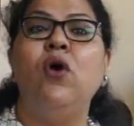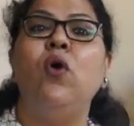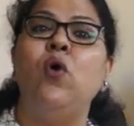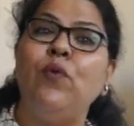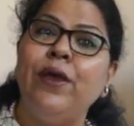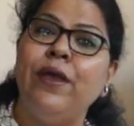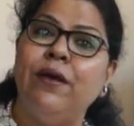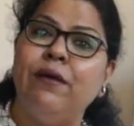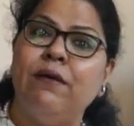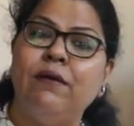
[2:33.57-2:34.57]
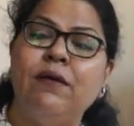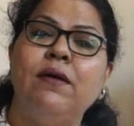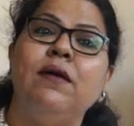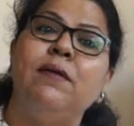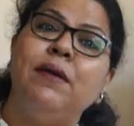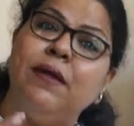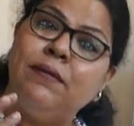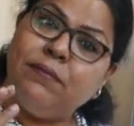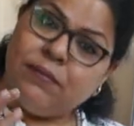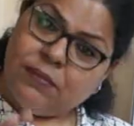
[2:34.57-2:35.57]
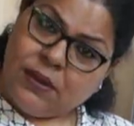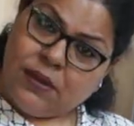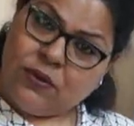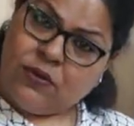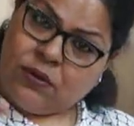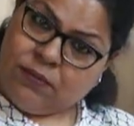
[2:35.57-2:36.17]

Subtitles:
Over here the